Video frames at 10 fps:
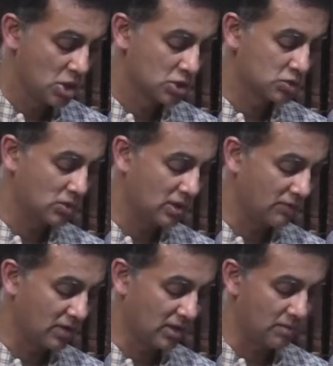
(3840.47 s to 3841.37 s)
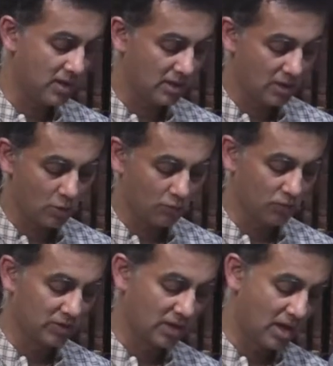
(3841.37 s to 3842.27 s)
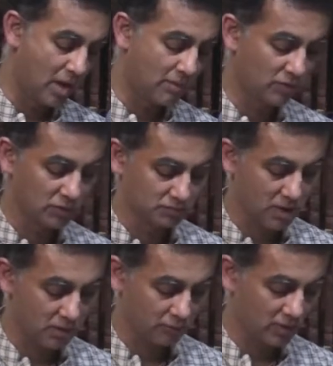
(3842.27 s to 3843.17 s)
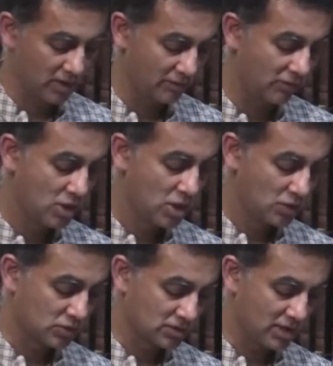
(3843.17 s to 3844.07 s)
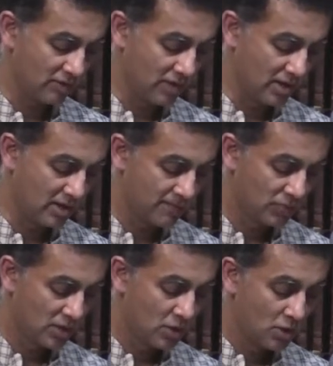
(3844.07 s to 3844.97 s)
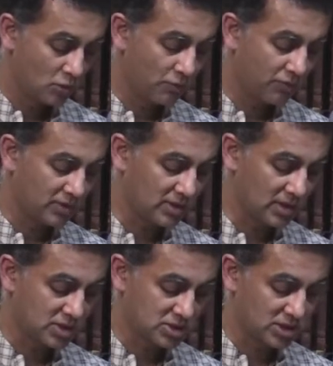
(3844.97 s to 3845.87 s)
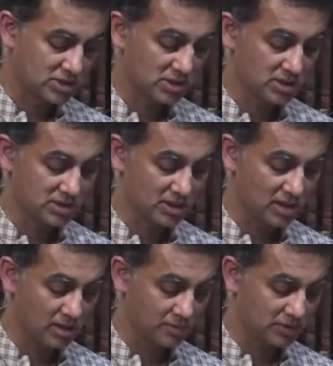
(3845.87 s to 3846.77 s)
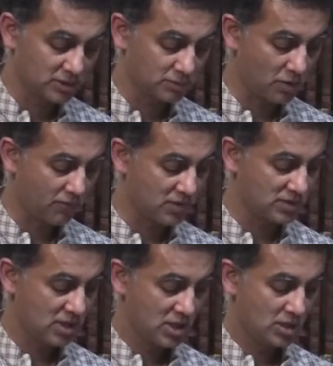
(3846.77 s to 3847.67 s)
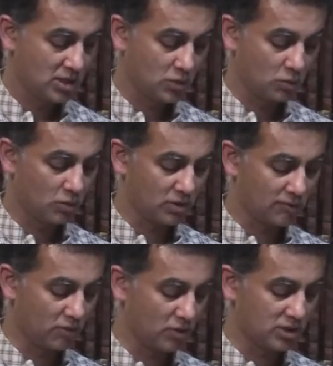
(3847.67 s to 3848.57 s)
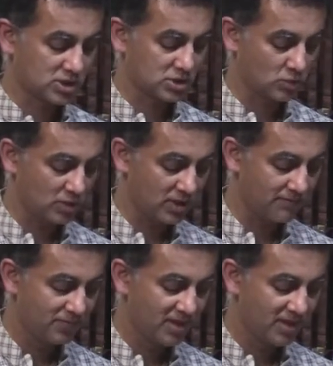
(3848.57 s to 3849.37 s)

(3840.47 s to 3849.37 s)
Sugriva remained doubtful whether Rama was powerful enough to slay Vali. To further illustrate his elder brother's prowess, he told the following story.